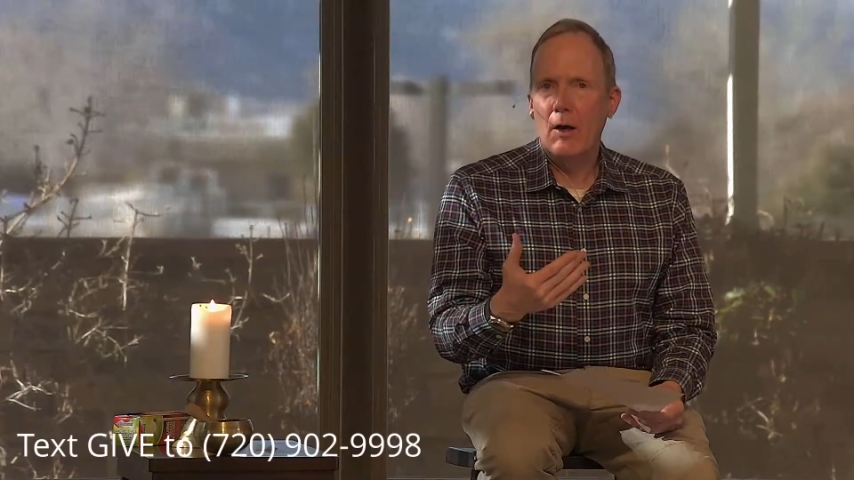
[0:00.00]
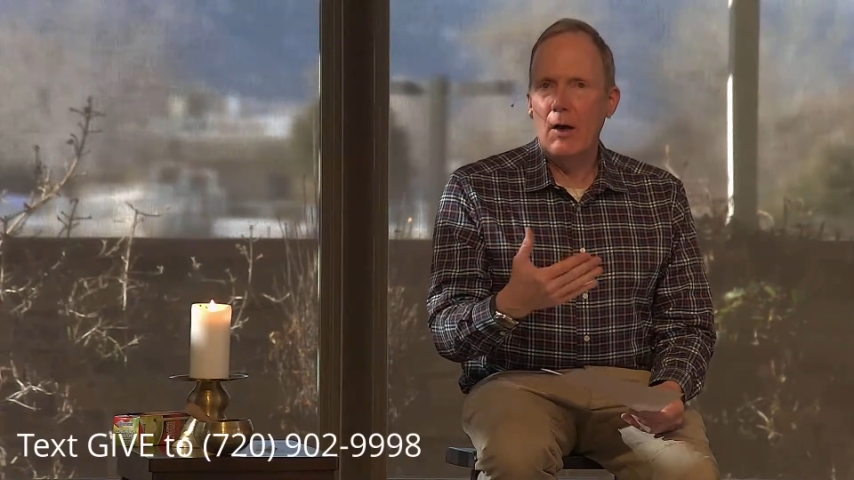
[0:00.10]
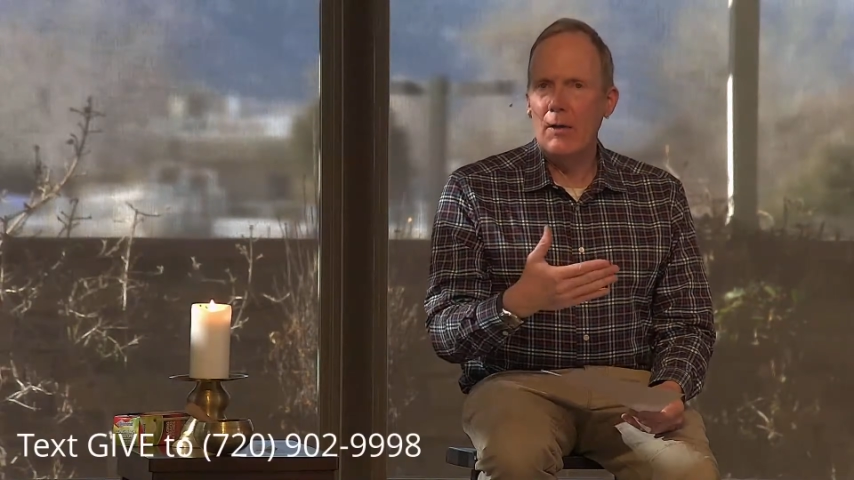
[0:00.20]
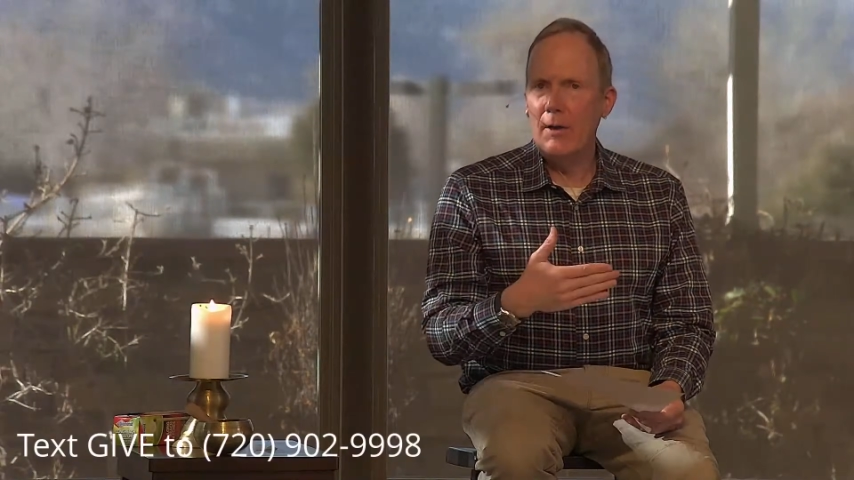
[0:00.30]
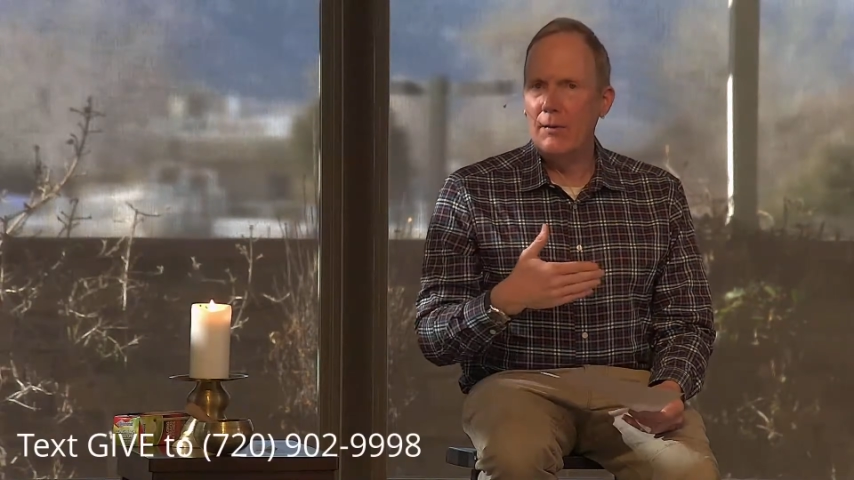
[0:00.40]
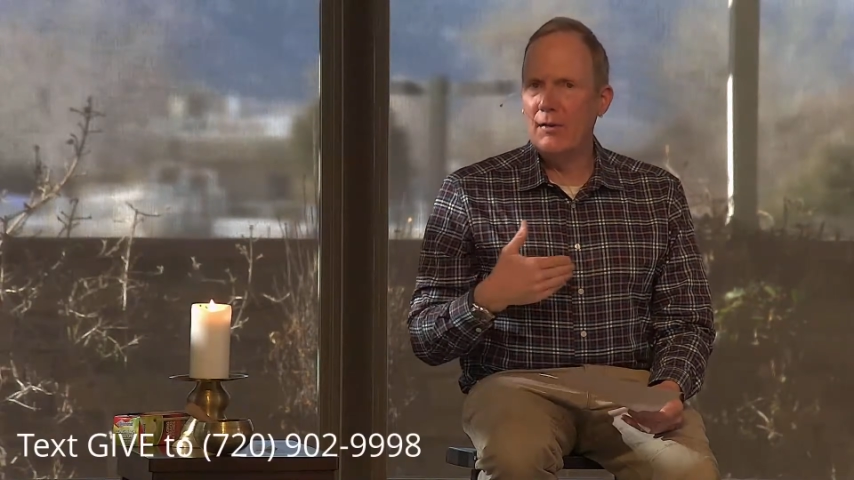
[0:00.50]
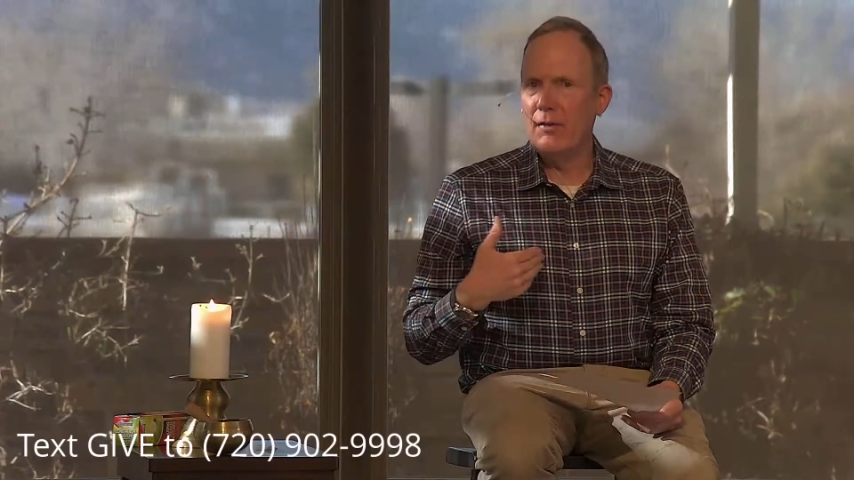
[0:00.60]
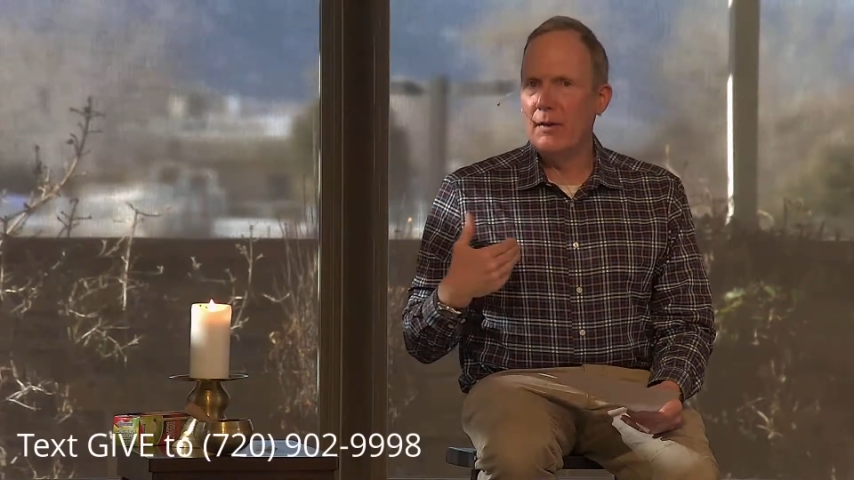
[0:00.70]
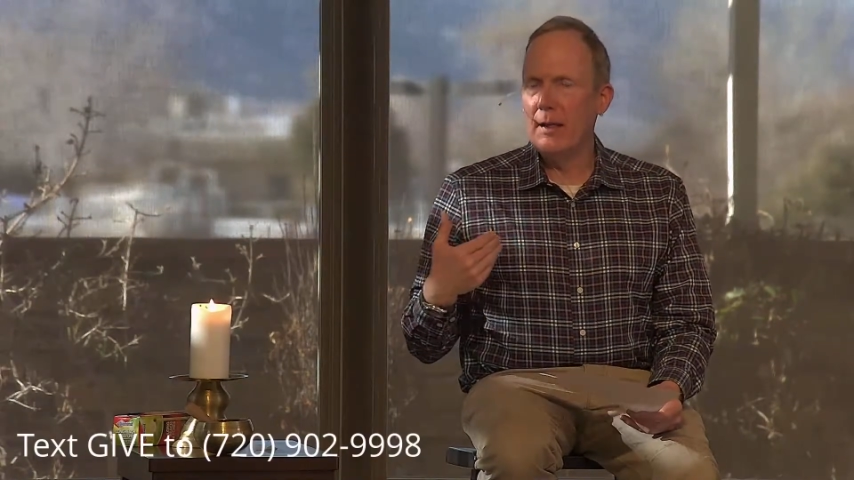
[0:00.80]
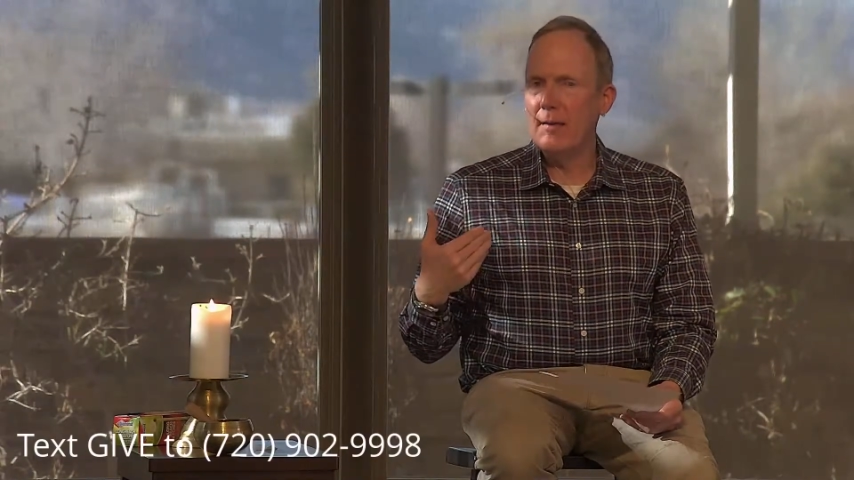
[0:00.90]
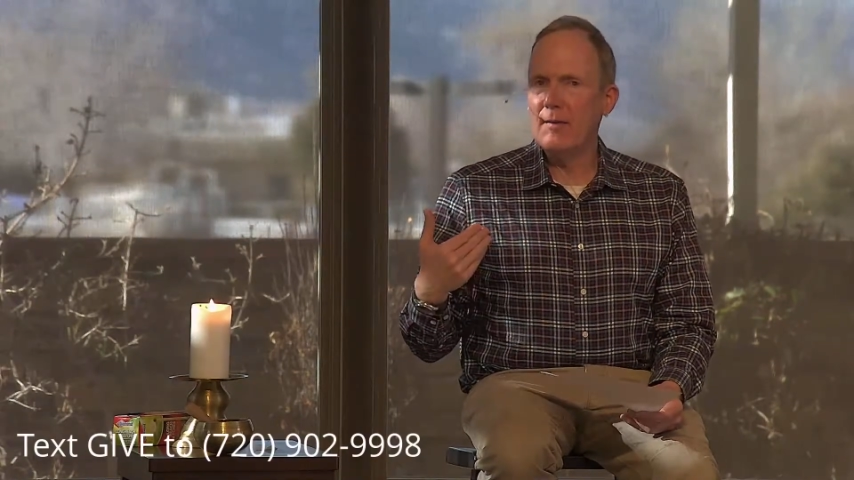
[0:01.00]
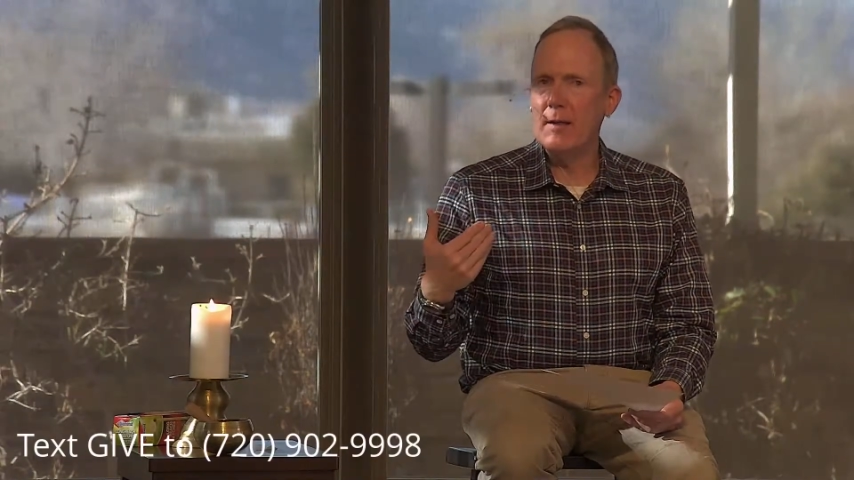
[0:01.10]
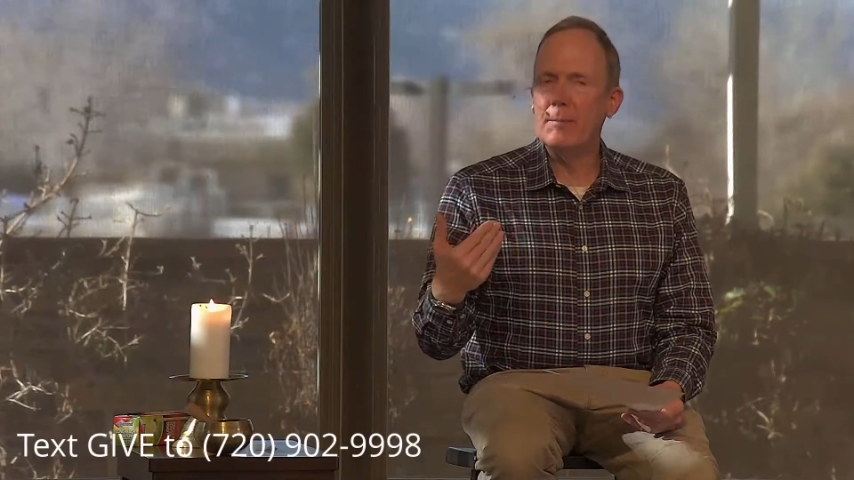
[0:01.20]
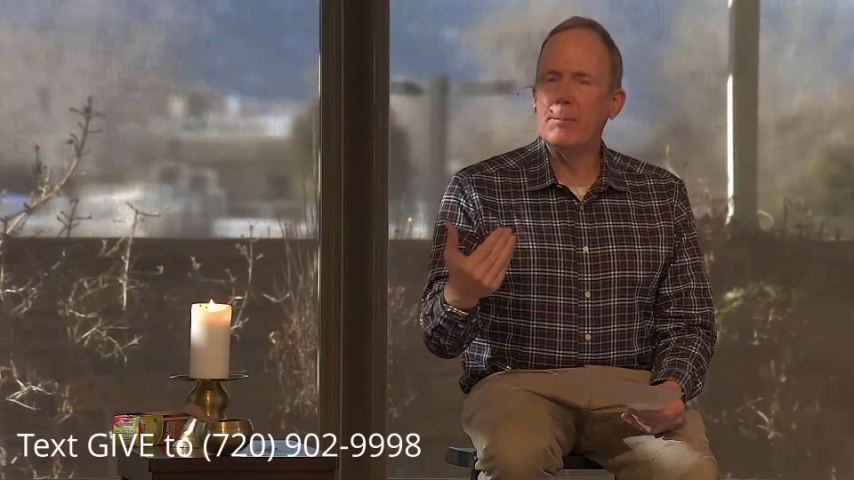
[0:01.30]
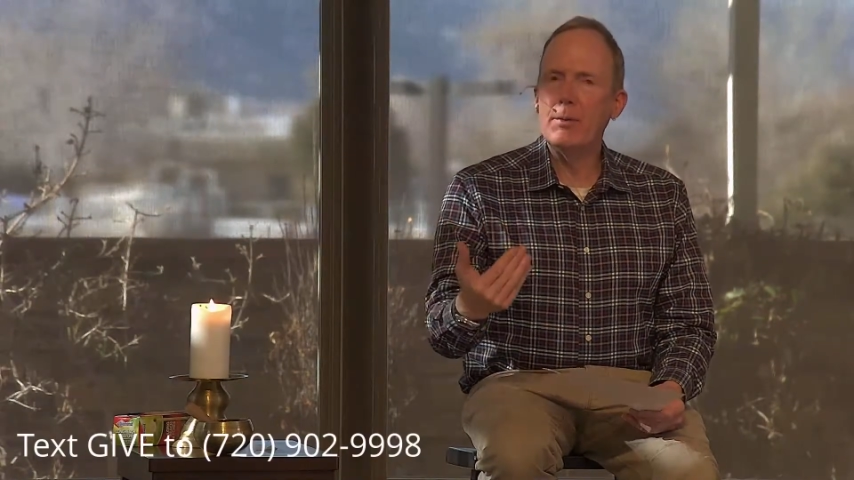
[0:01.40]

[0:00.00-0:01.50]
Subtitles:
all those things that it